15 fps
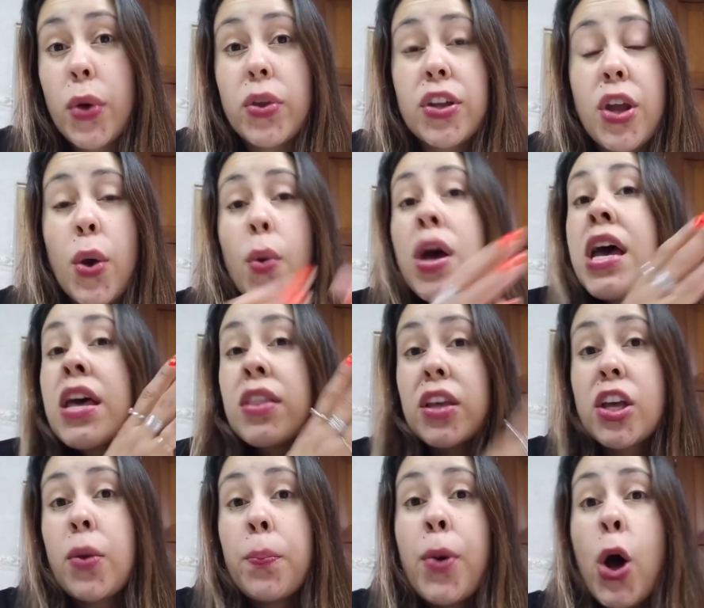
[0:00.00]
You know, the
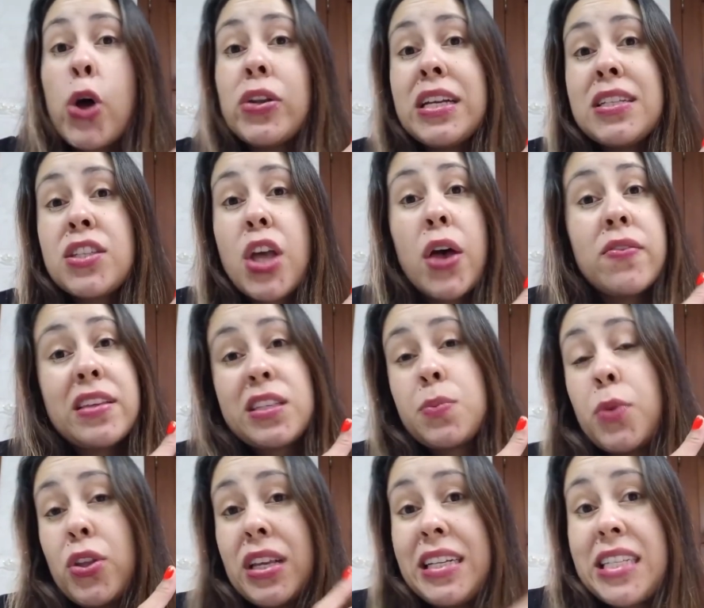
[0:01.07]
components of the
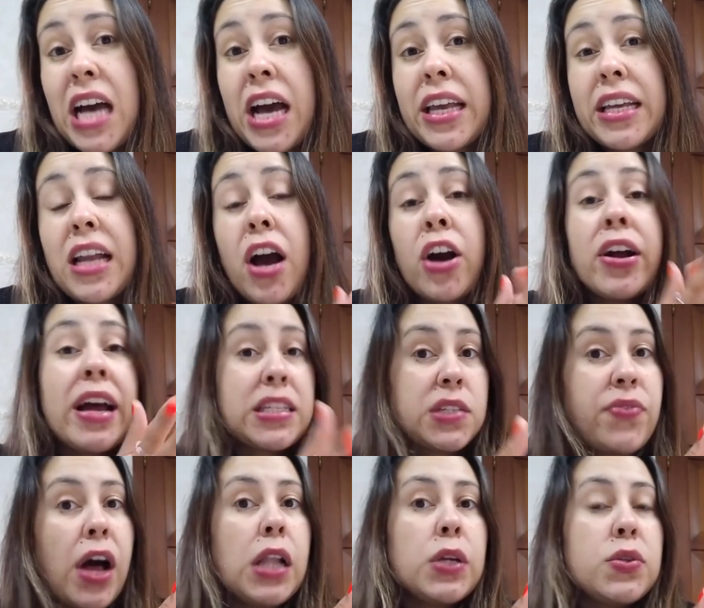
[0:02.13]
smoothie diet are as
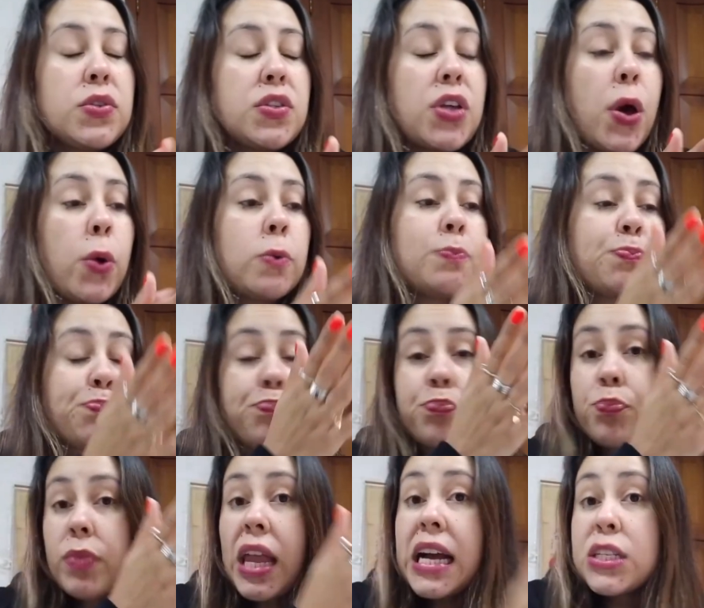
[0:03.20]
follows. So
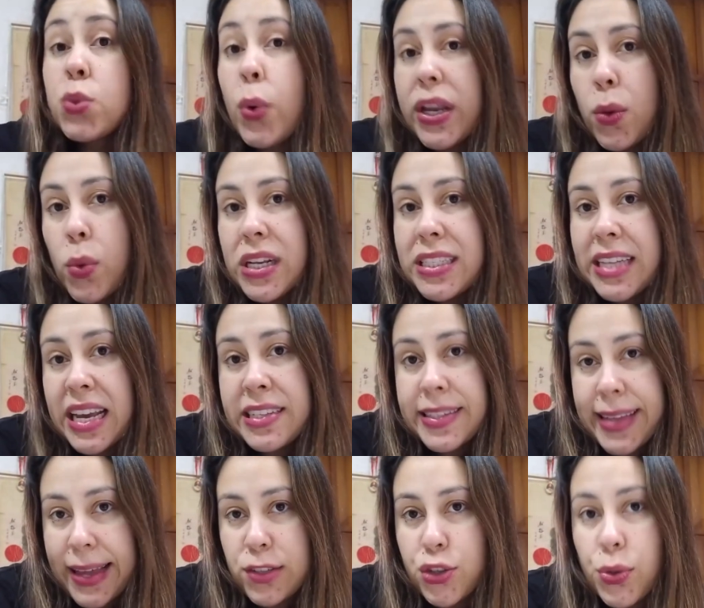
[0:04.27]
a 21-day
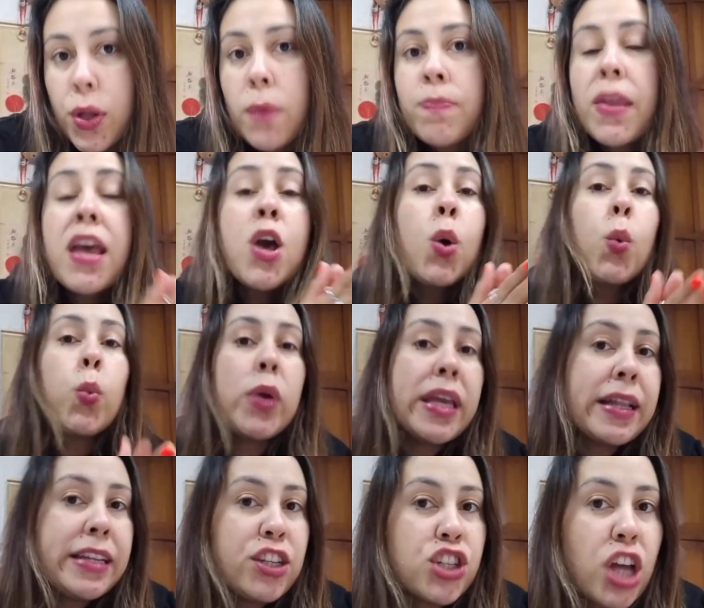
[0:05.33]
schedule,
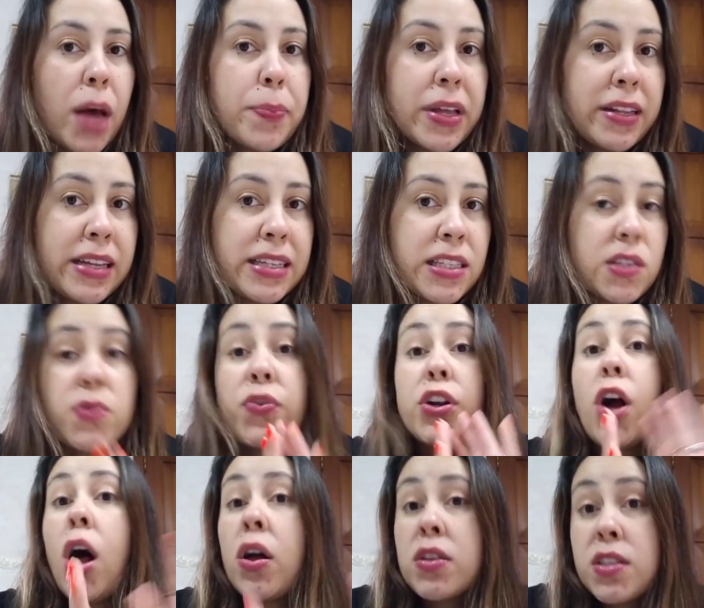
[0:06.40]
weekly shopping lists
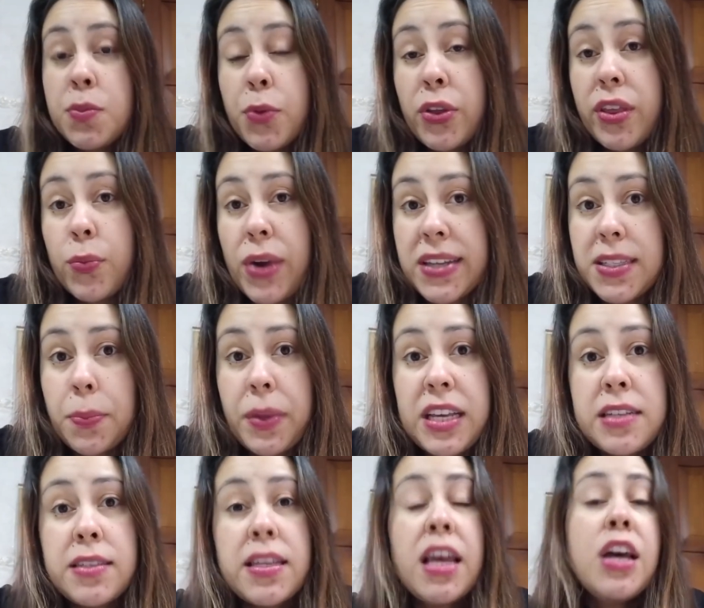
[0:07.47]
for all smoothie
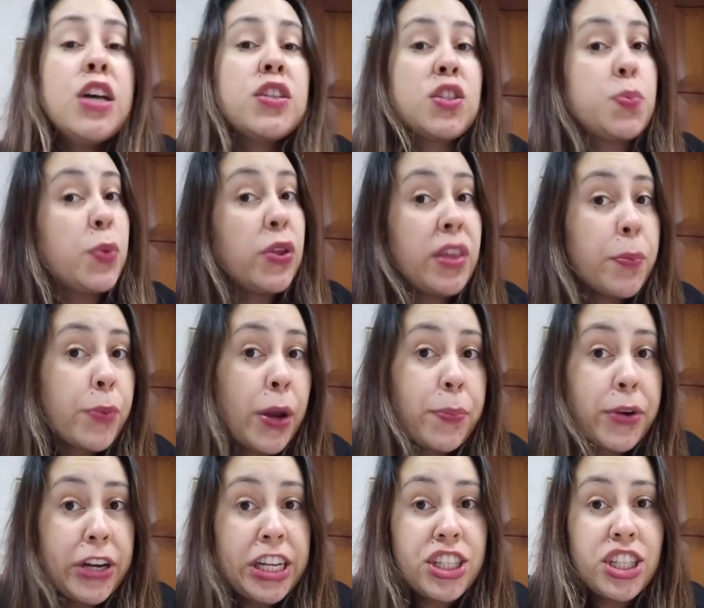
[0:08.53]
recipes, smoothie
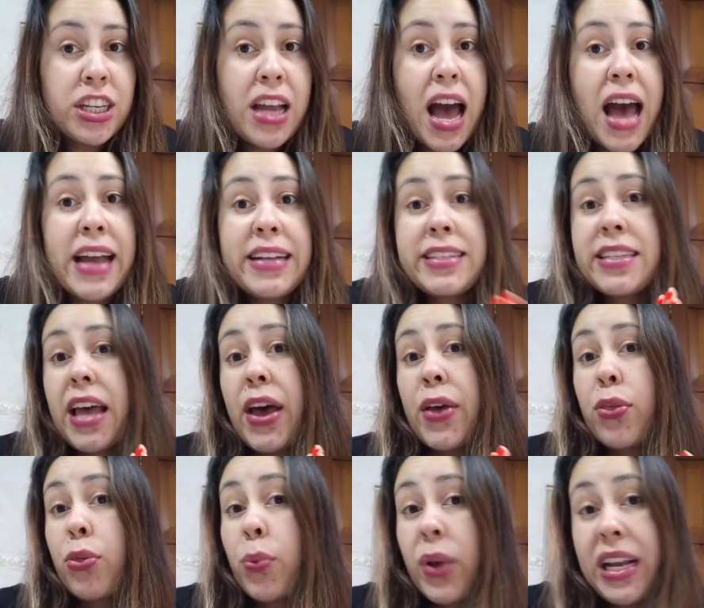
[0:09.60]
preparation guides, a
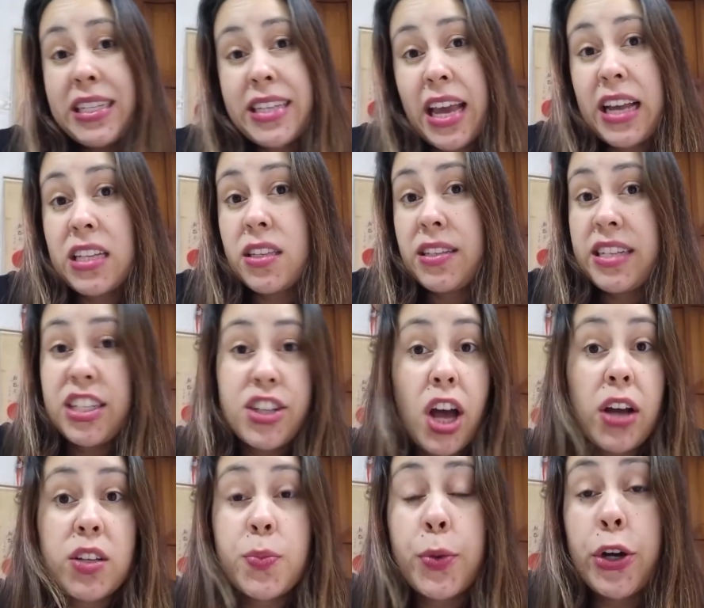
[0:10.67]
3 days
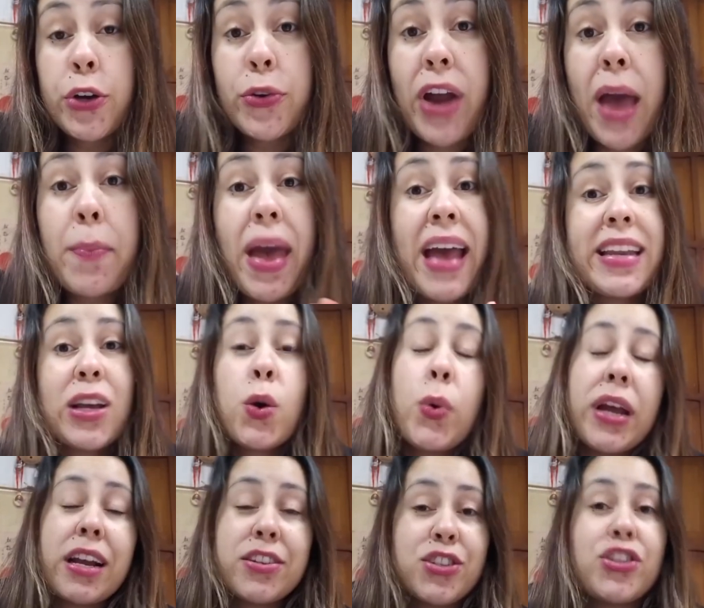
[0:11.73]
detox program, and a
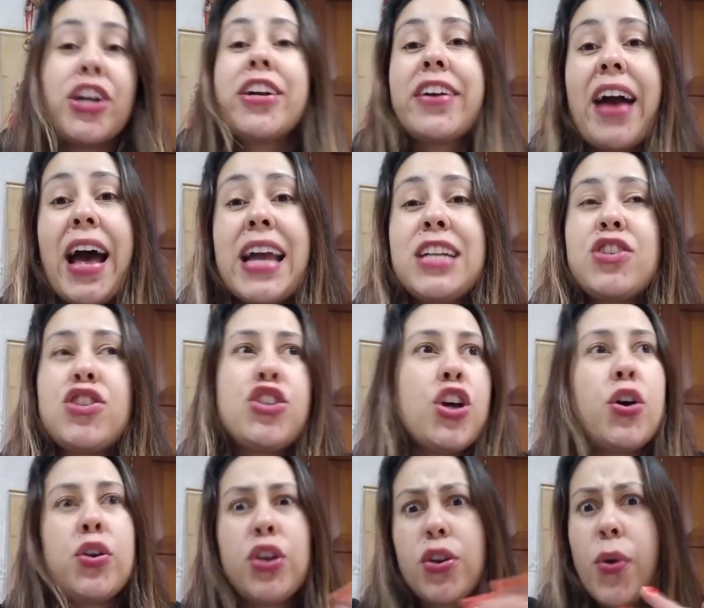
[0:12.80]
quick start guide.
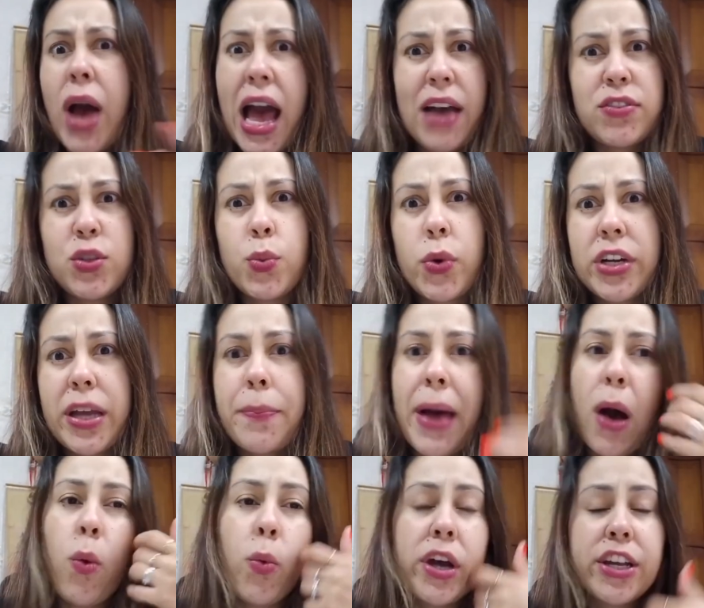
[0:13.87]
So you don't have to worry
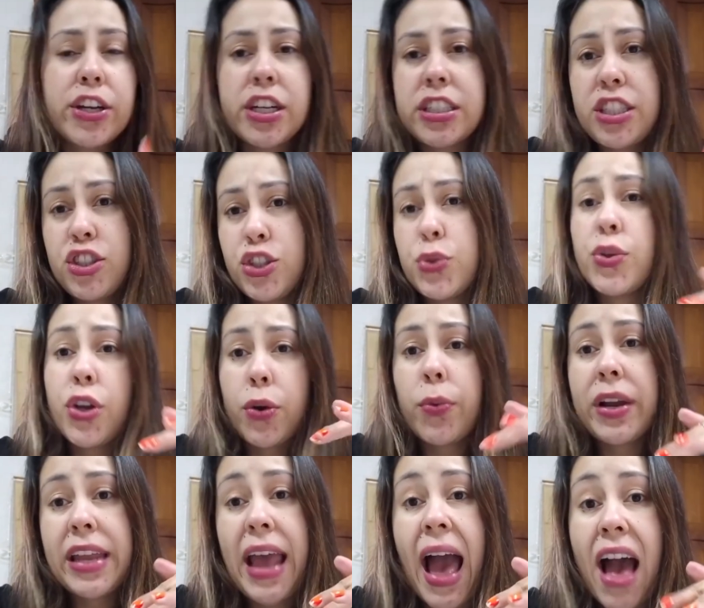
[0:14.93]
about what you're going to do. You
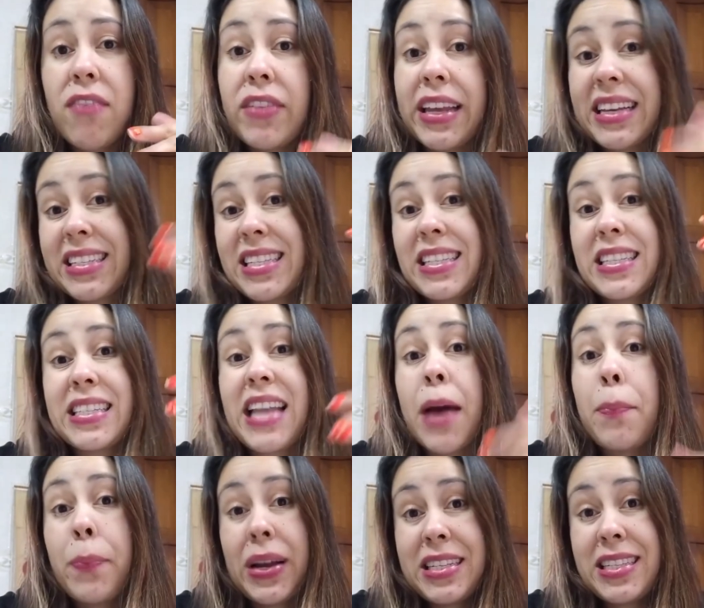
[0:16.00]
already have like a
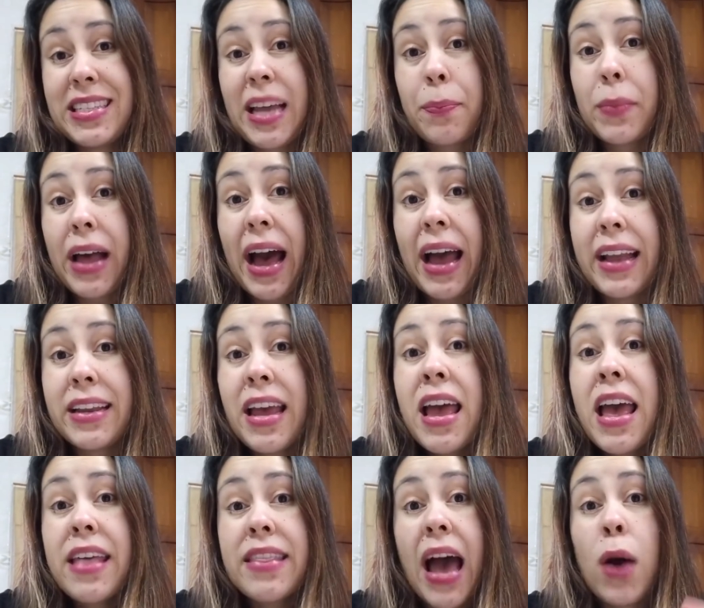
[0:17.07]
step-by-step guide
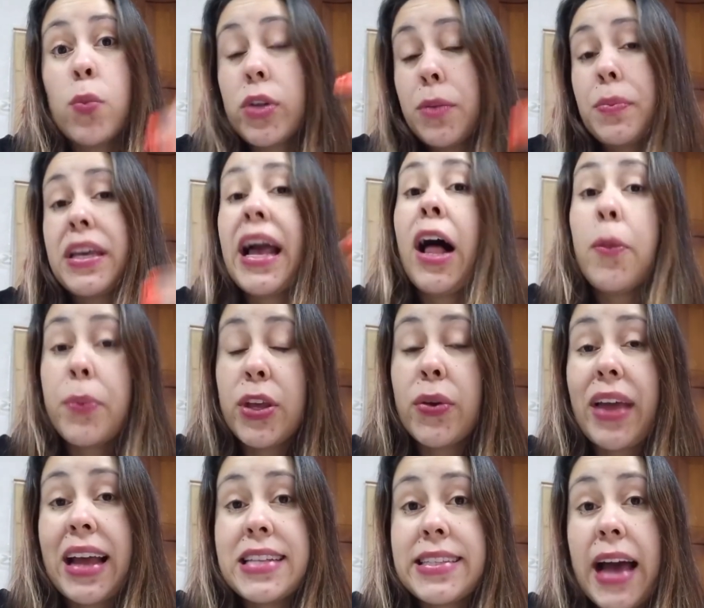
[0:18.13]
that will be helping you
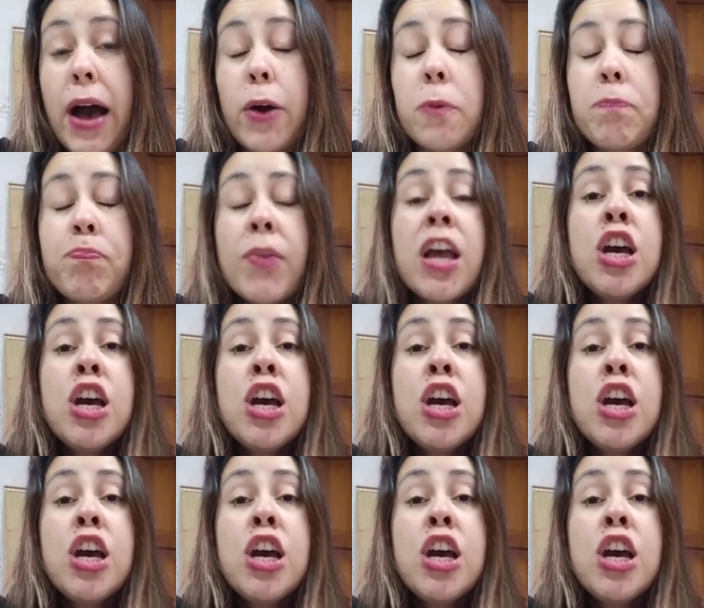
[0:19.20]
guys out.